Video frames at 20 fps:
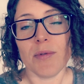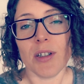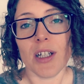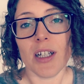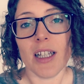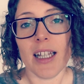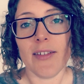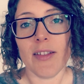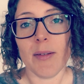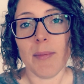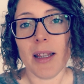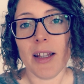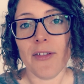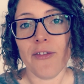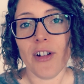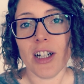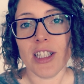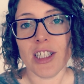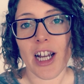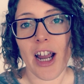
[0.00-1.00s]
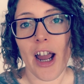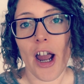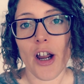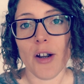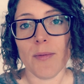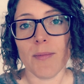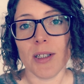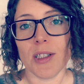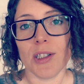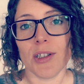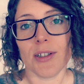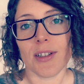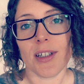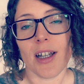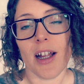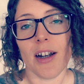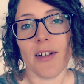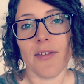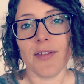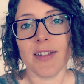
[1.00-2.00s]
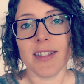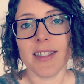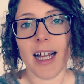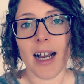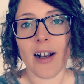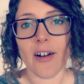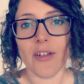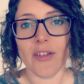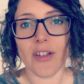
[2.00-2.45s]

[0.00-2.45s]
you can leave them in the fridge at home and just kind of snack